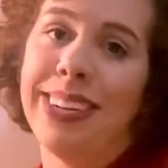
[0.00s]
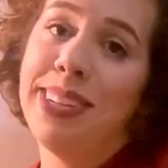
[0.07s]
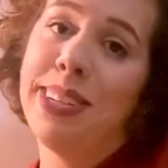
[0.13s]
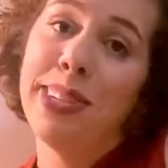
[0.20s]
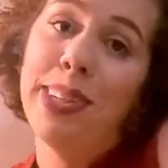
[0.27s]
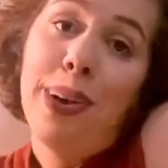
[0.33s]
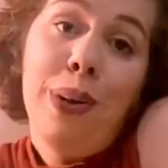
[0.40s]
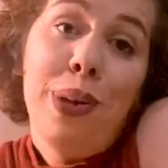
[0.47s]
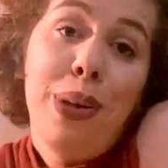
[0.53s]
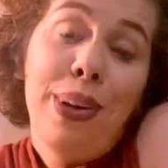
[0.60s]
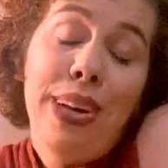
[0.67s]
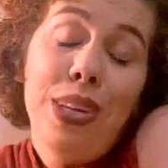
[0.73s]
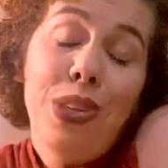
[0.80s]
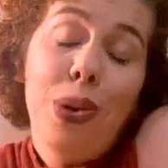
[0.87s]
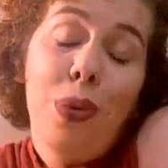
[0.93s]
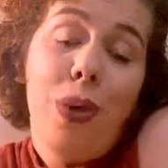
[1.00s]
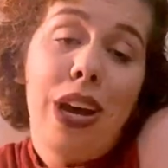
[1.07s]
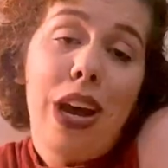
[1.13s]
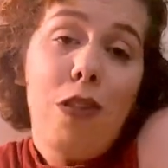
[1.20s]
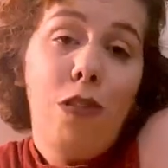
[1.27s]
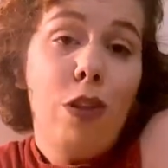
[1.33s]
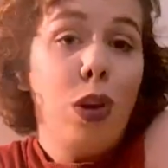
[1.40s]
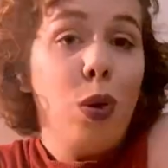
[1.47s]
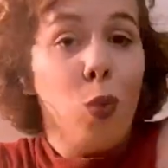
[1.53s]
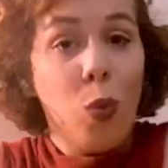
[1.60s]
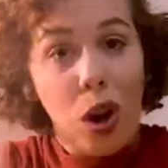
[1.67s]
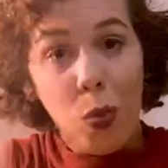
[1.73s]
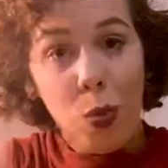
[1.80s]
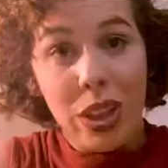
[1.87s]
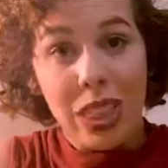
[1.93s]
So you can do whatever you
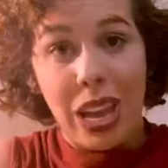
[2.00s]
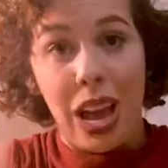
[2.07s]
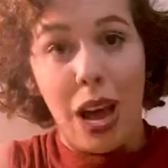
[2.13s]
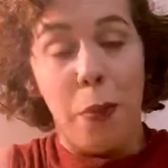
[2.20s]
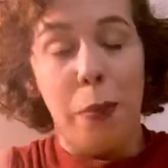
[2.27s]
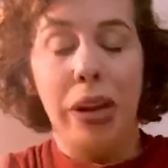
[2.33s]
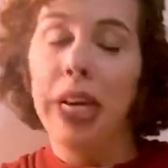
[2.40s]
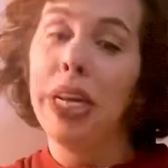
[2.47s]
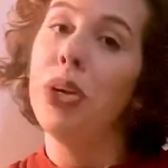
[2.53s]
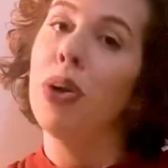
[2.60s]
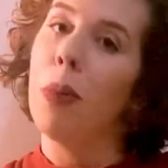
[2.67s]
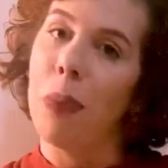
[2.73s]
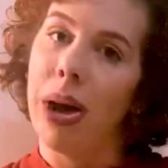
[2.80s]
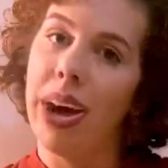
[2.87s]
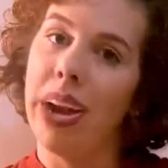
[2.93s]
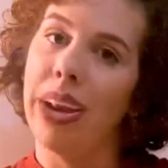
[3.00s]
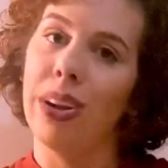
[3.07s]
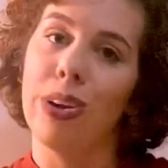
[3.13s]
want with them in your mind.